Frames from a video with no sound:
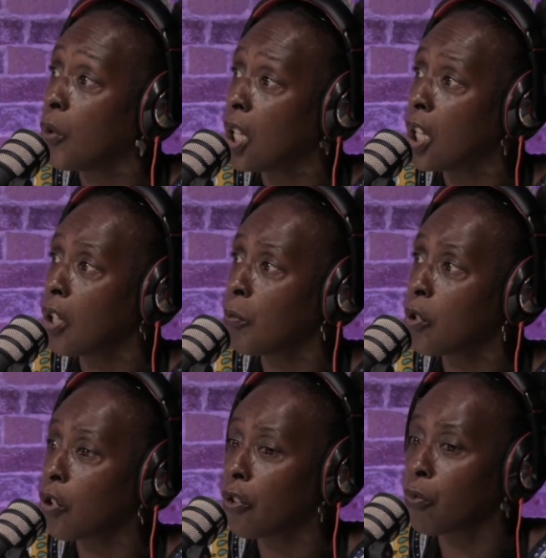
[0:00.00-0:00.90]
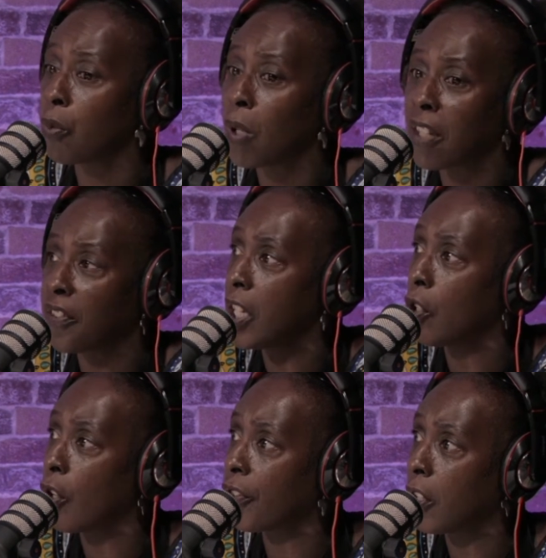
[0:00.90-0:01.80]
because we like seeing
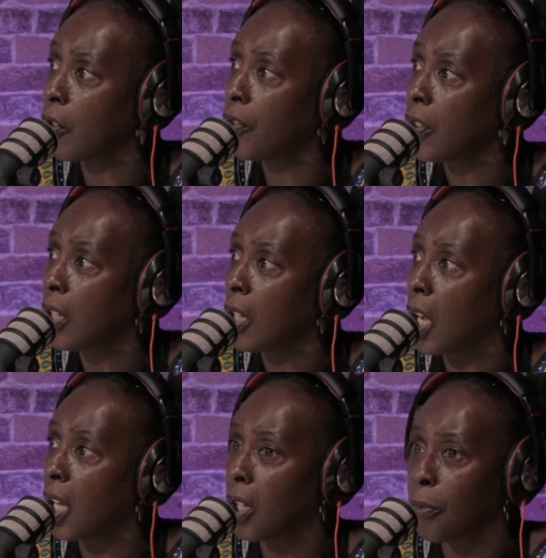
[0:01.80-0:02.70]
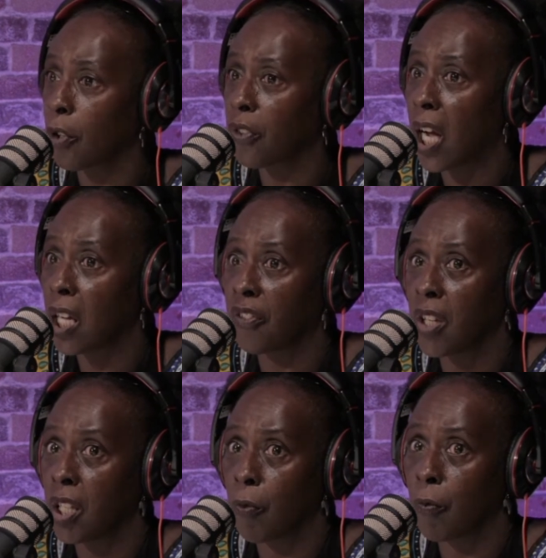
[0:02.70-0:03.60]
ourselves. And I'm got tired of seeing
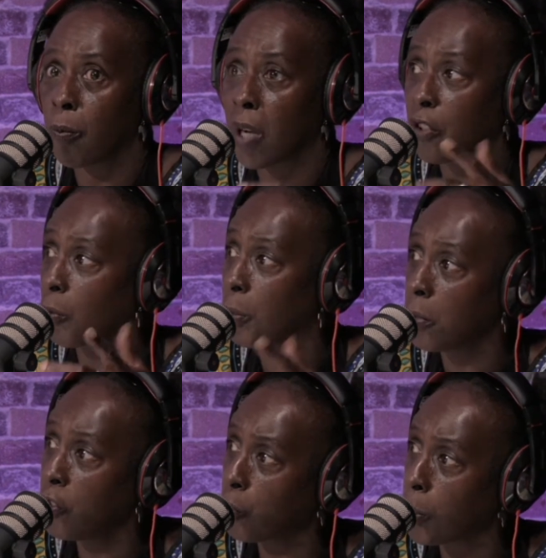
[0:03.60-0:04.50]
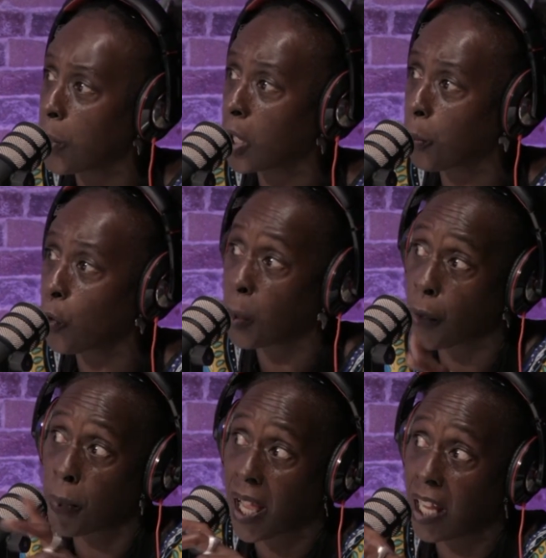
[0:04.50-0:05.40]
them mash up images what people want to put with the
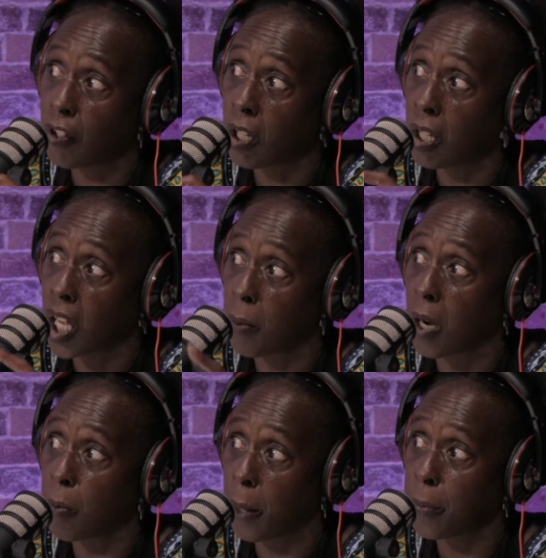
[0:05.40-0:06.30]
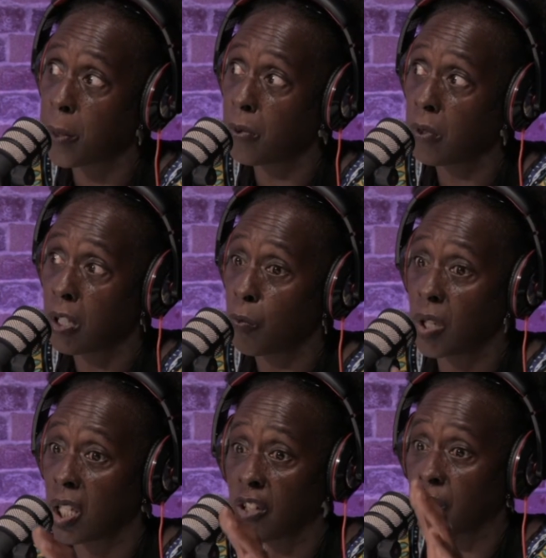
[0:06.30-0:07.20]
propaganda about black people, whether
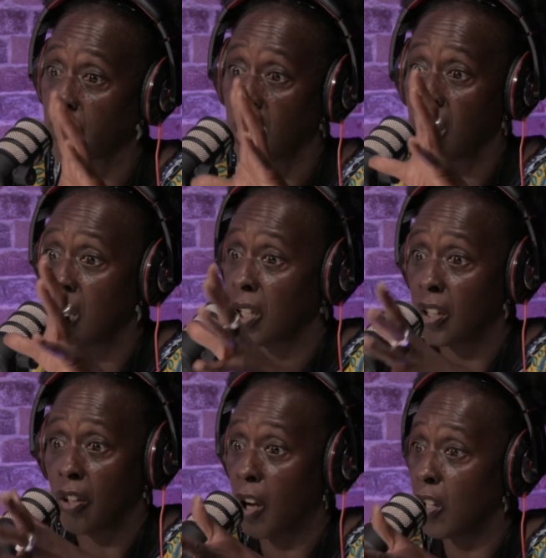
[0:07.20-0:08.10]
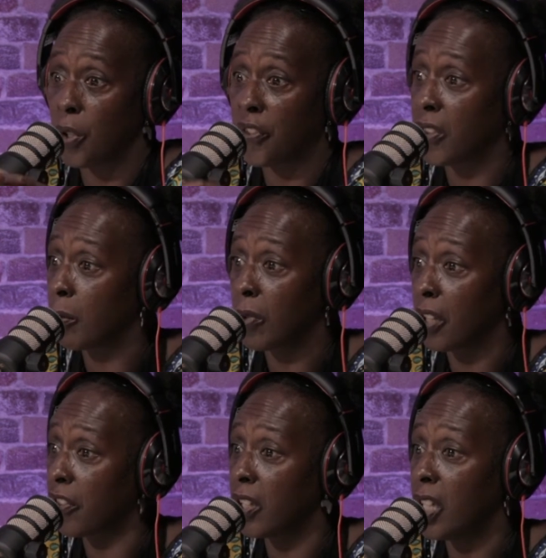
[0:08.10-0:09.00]
it's Hollywood cinema,
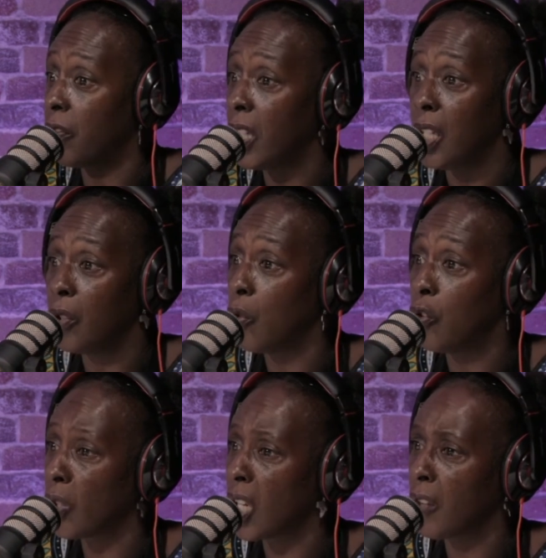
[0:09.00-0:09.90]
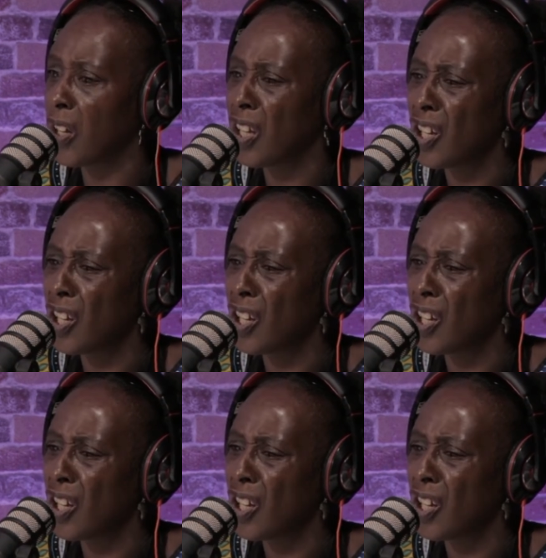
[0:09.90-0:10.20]
TV, news, whatever.